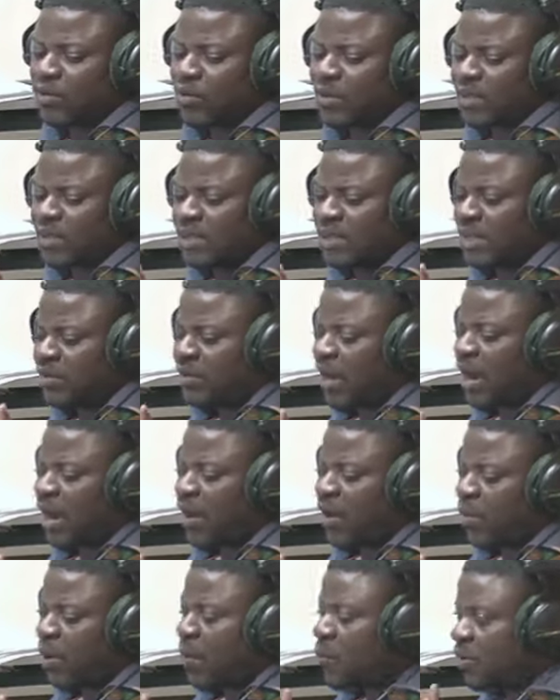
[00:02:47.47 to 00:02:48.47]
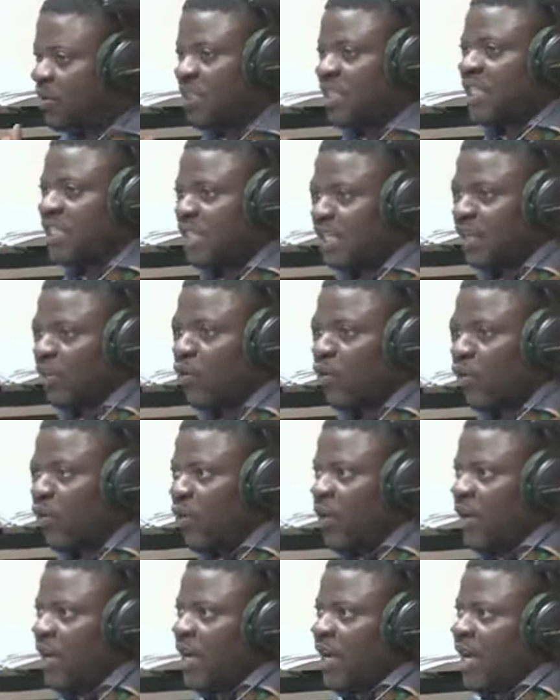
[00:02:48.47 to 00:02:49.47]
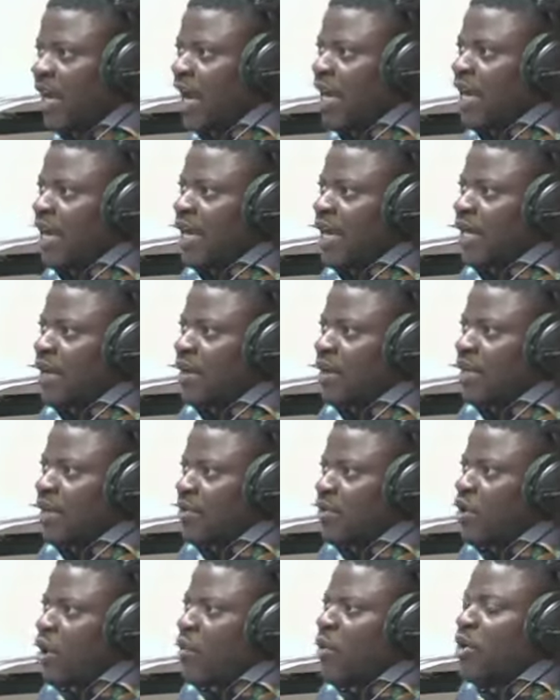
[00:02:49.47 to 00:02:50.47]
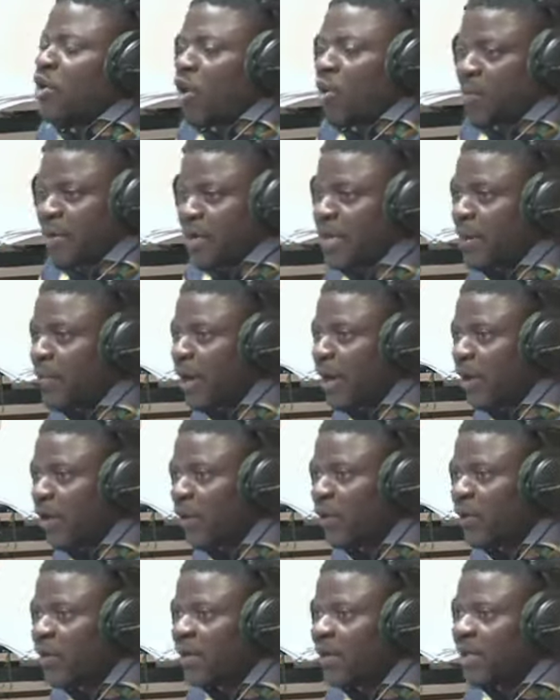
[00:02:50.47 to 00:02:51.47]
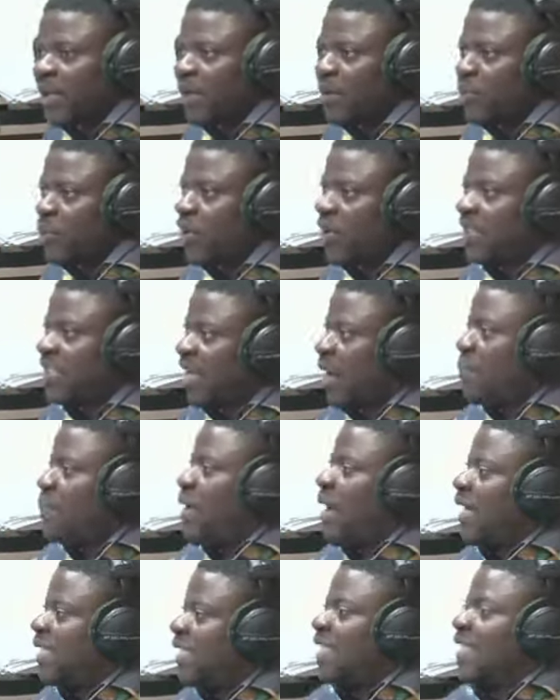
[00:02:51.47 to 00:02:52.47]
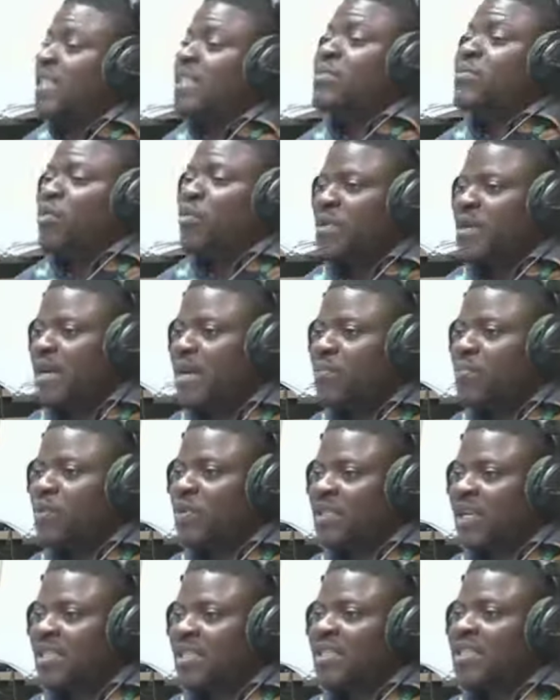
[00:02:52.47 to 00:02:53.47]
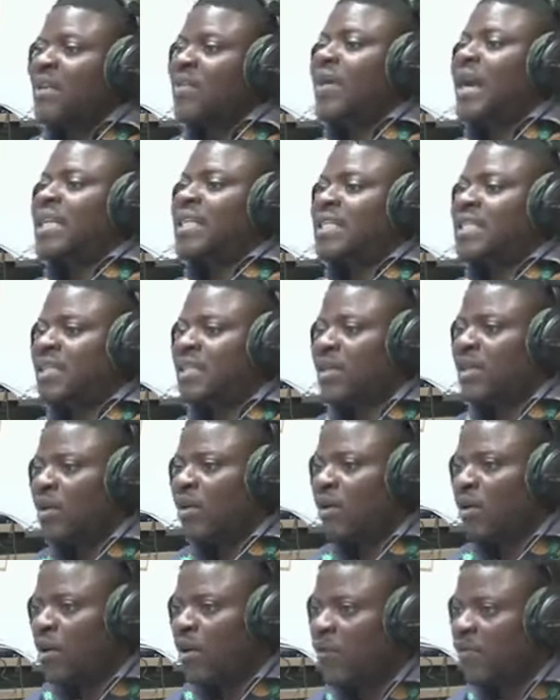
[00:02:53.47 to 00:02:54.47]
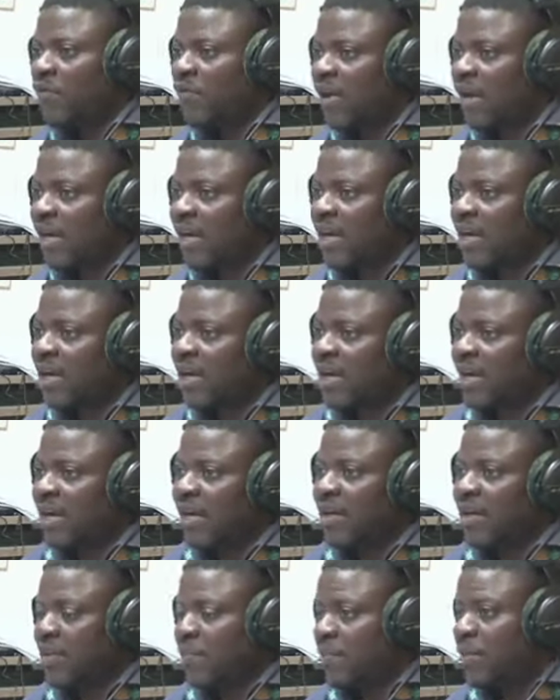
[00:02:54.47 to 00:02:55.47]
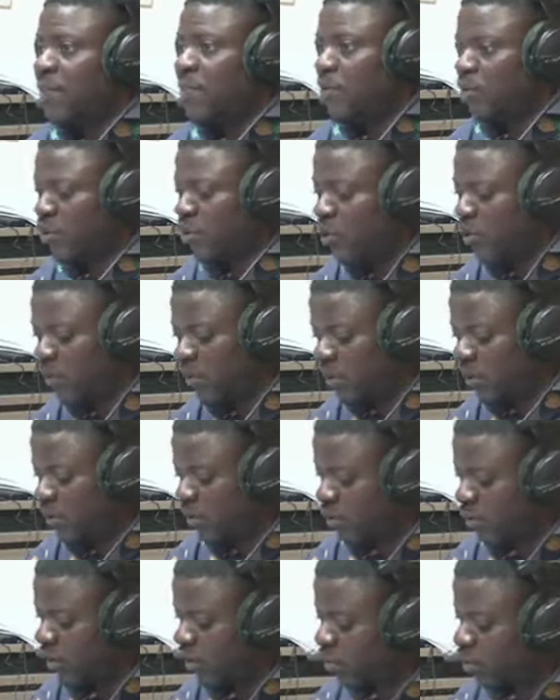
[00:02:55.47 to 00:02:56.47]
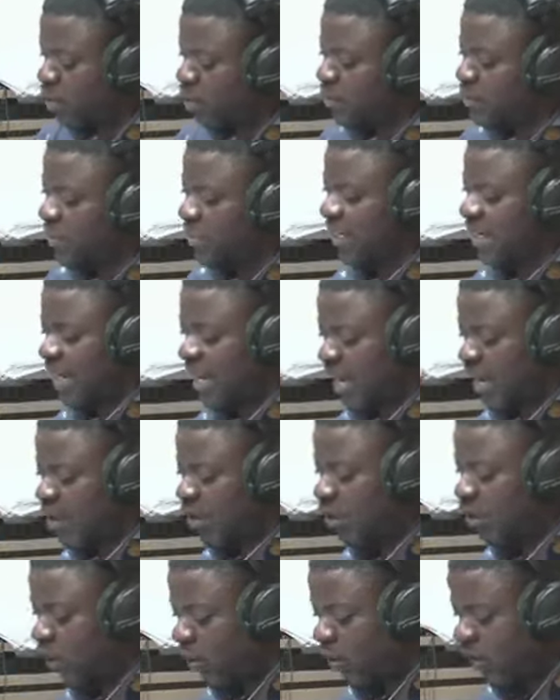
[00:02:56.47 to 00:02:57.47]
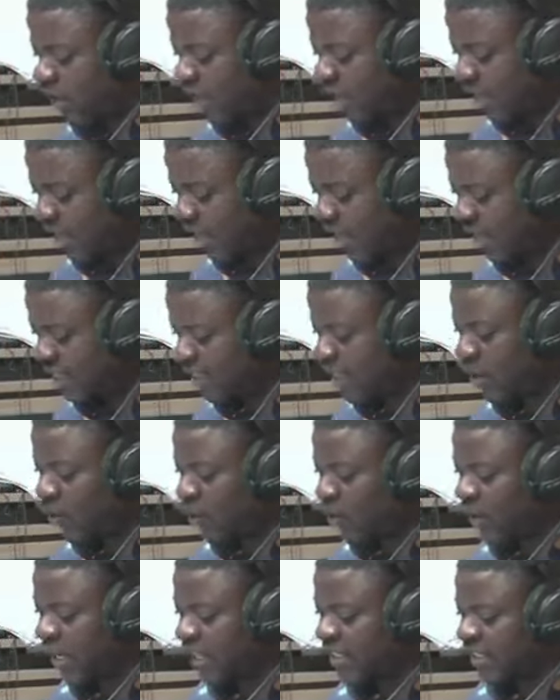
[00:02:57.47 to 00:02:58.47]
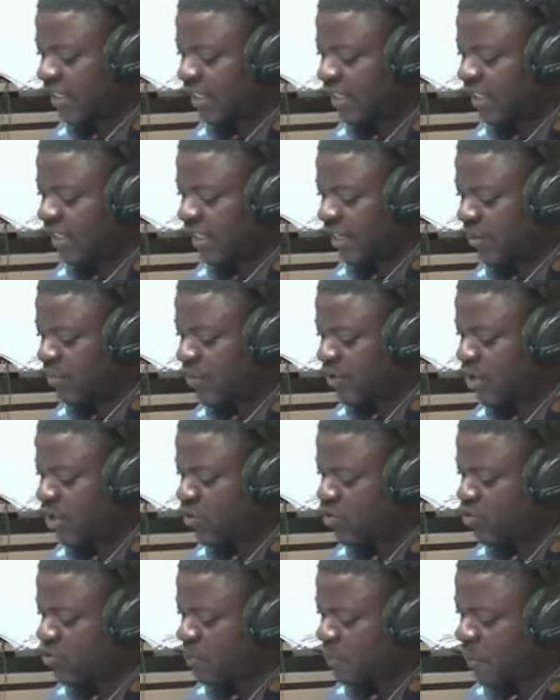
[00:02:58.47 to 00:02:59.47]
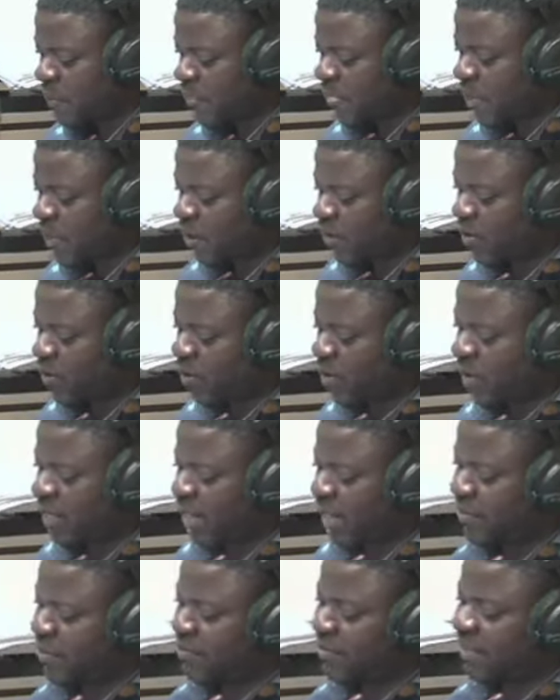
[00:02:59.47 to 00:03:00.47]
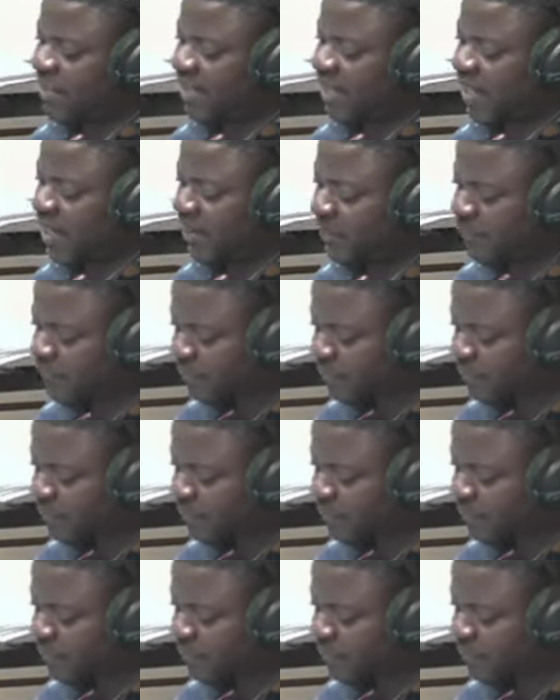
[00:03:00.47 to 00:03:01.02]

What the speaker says: niwea waposition ni hon. Ene, niwea omu yomu niyema no. Political parties ni mumu ne protect the rights of the people, no, which when you say, I don't know, yeah, koyechi, a bill or can be bizer,